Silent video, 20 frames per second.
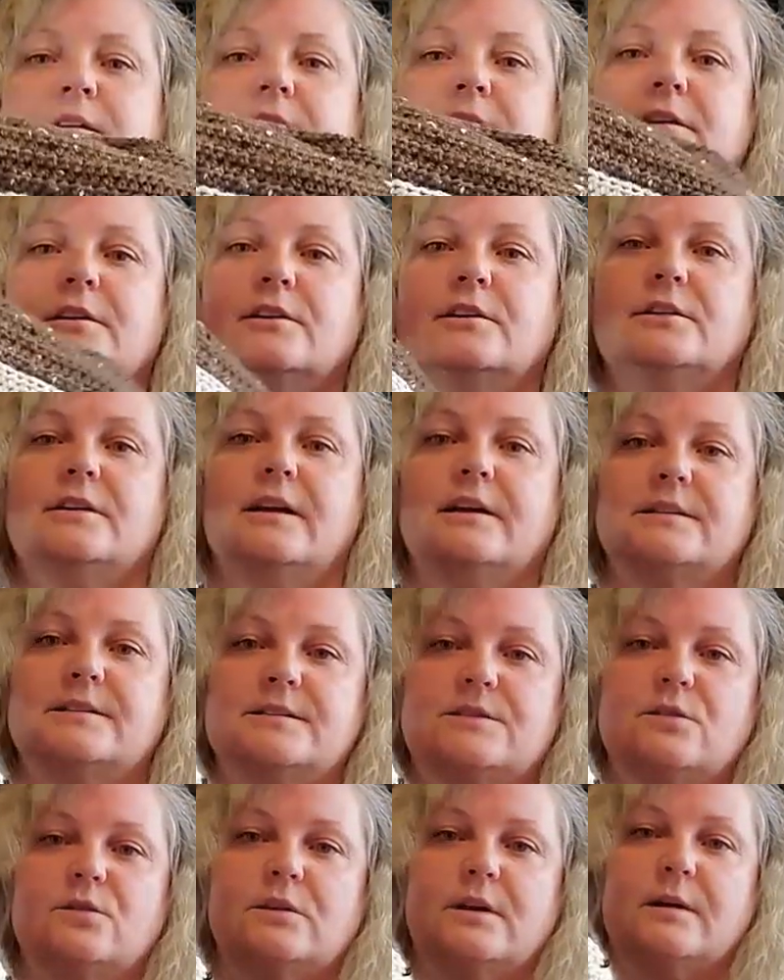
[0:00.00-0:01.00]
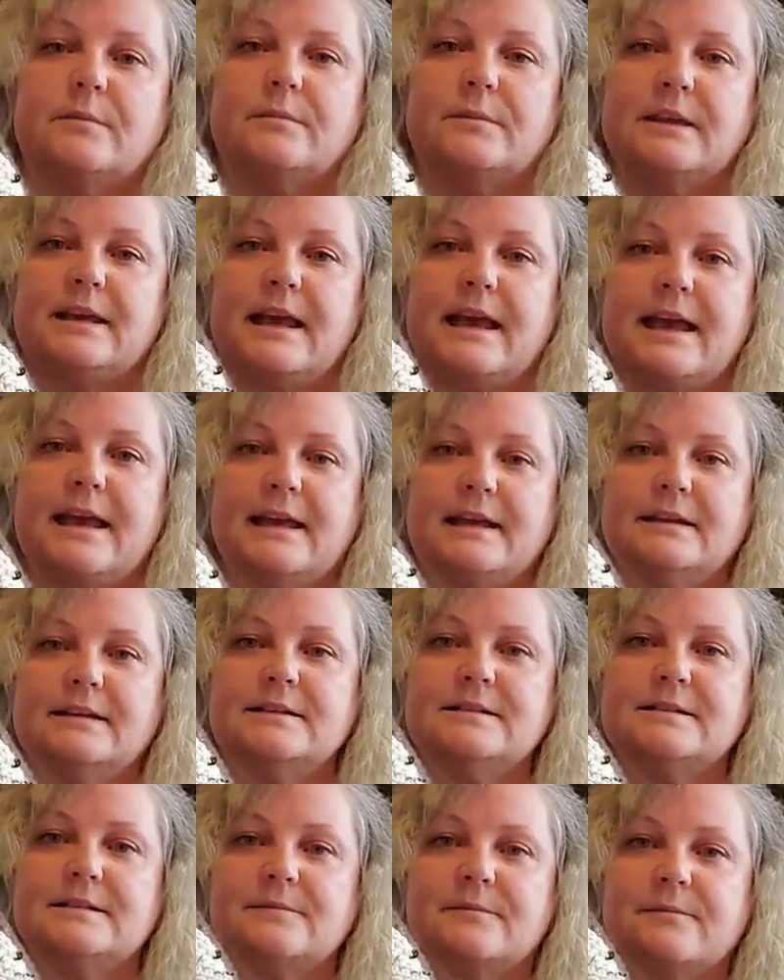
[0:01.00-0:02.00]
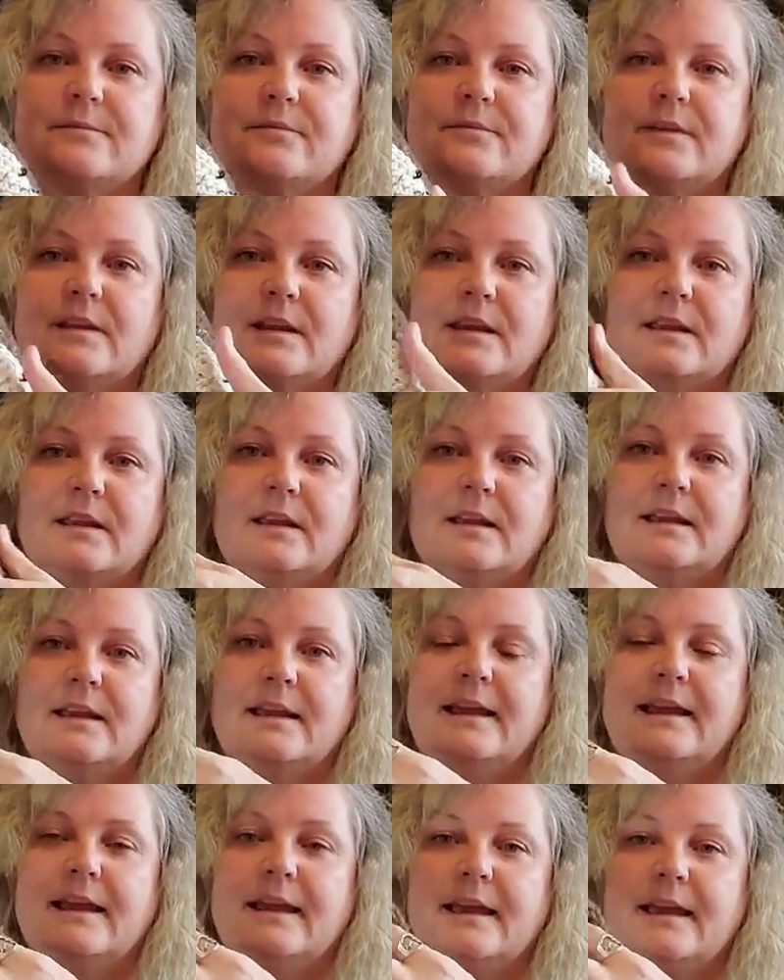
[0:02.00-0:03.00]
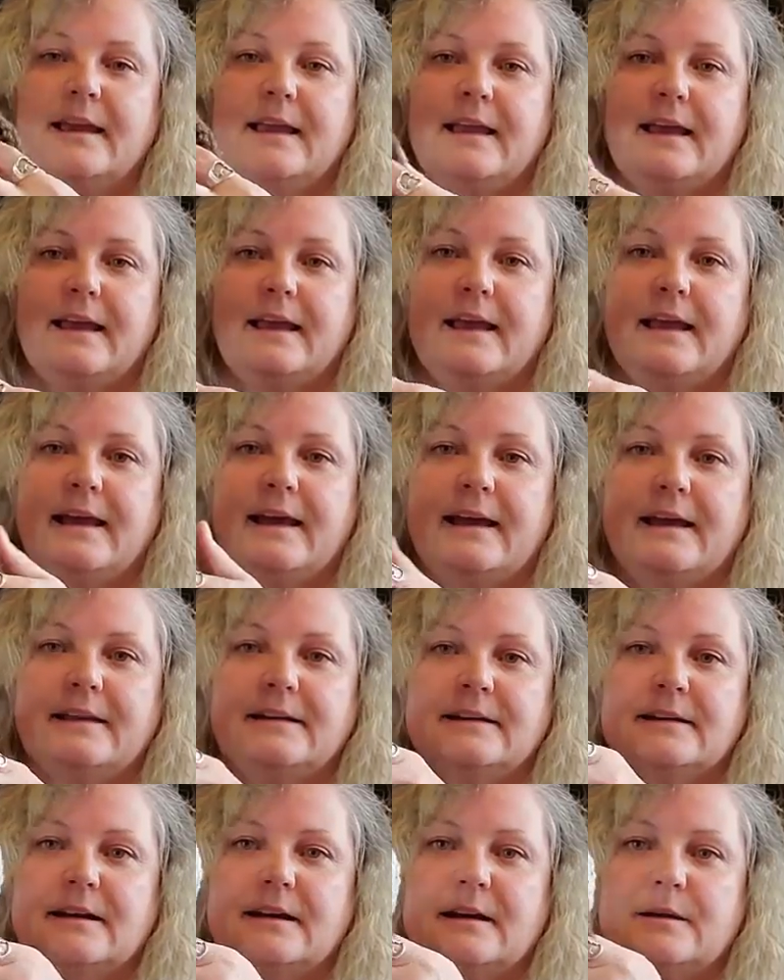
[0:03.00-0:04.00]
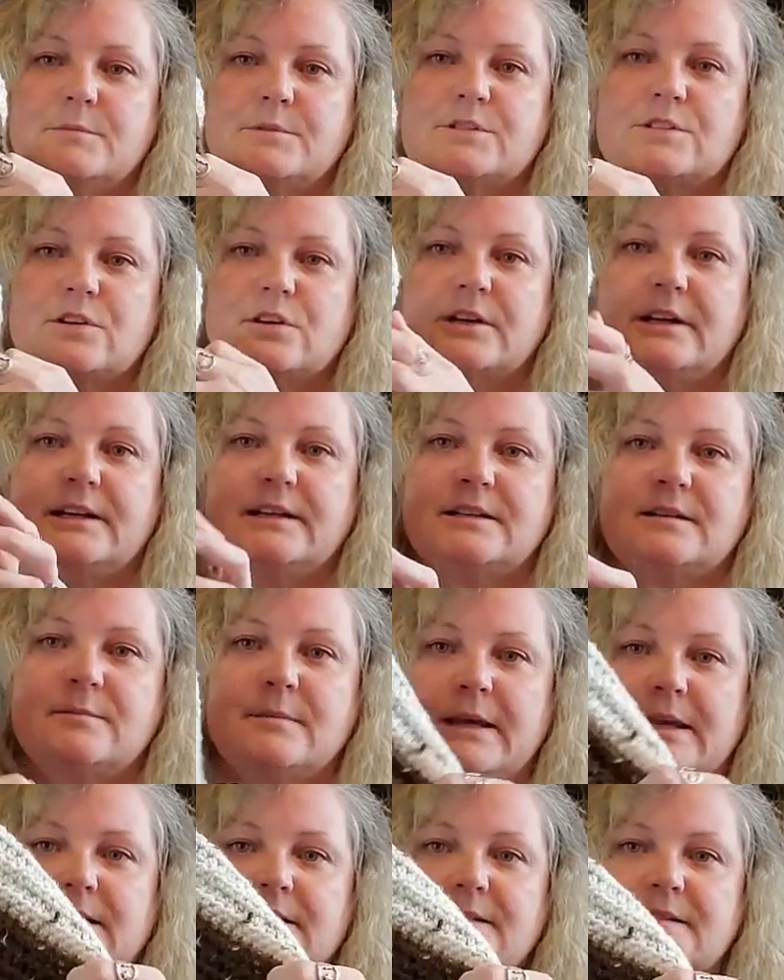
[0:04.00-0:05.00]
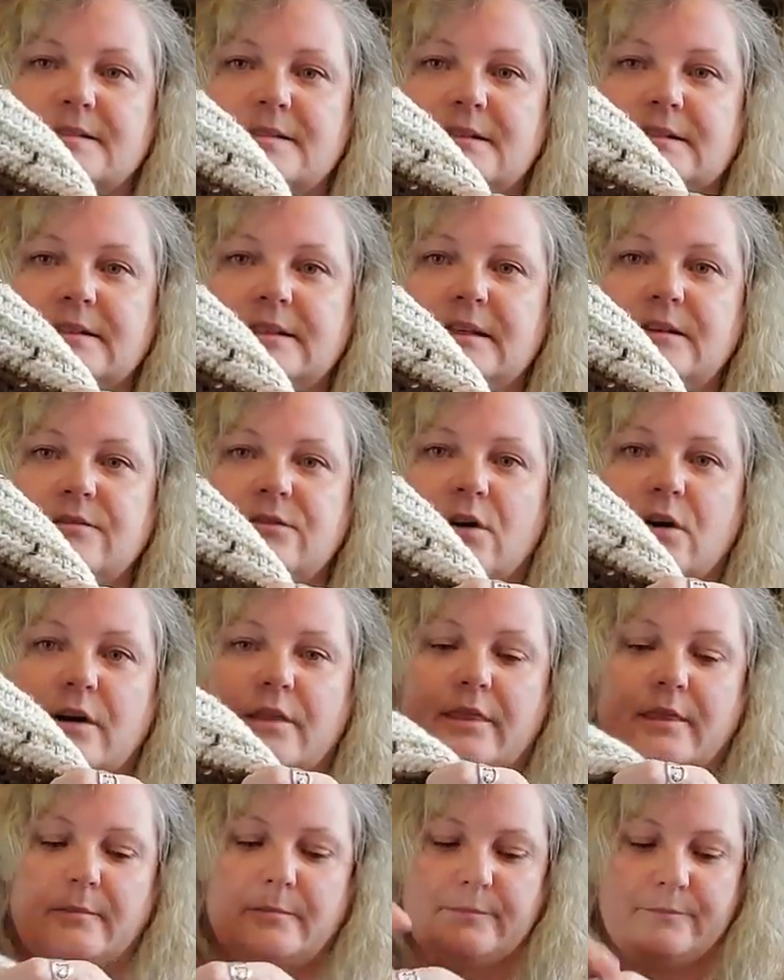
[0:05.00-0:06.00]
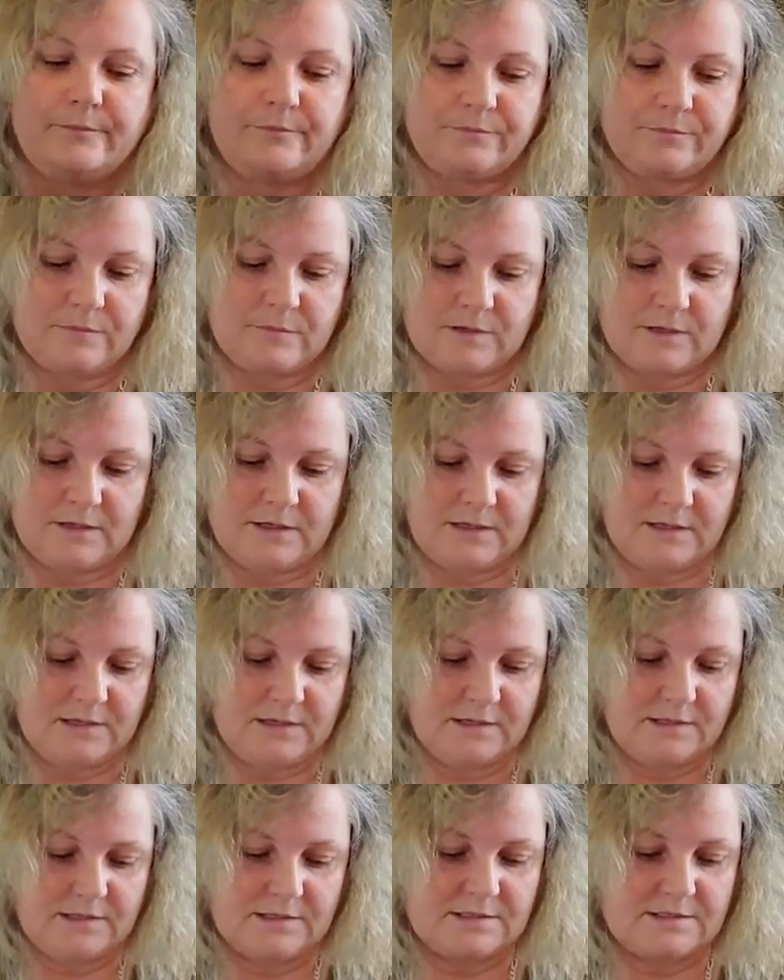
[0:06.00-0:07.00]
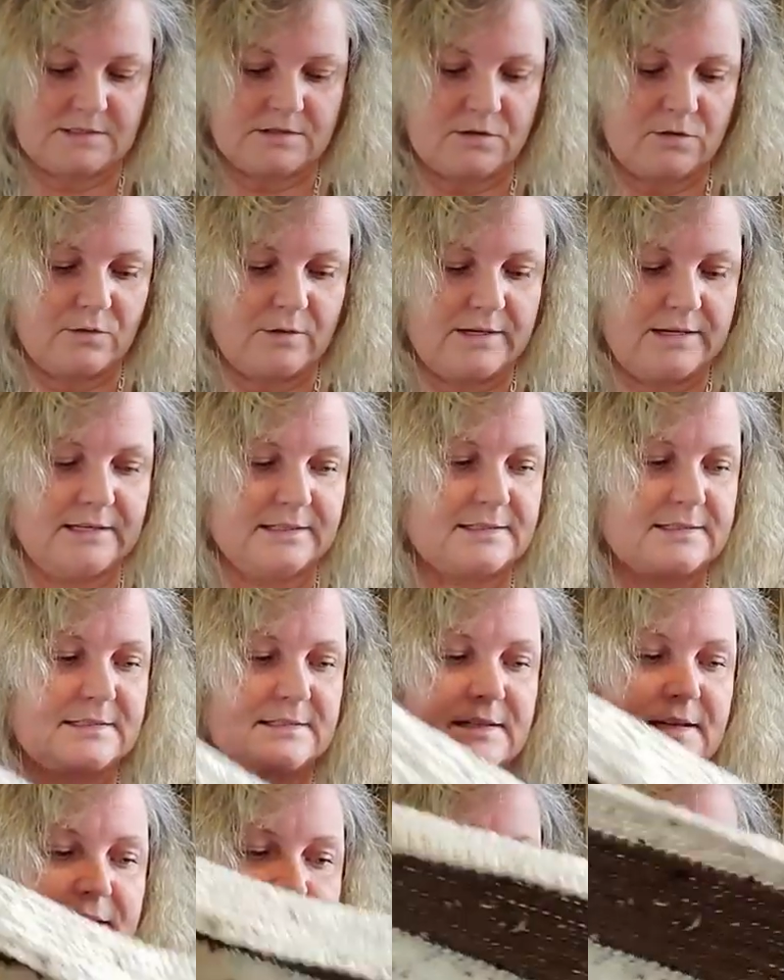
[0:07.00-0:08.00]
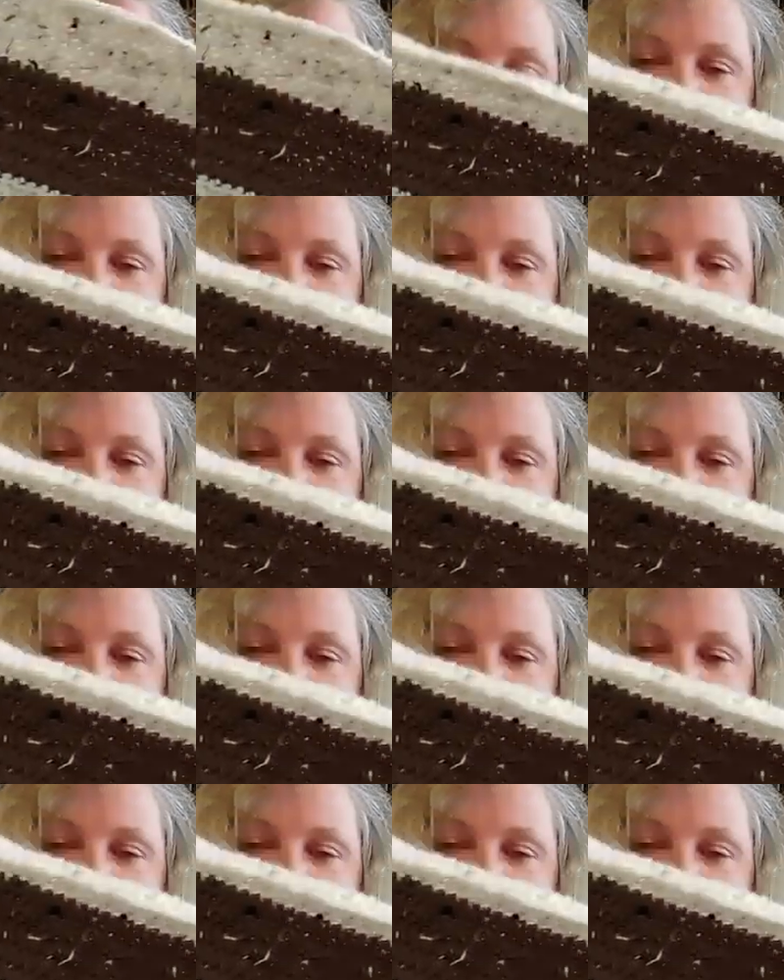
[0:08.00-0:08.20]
or uh, sewed up the ends and I'm starting to make a sleeve on them. So it's, uh,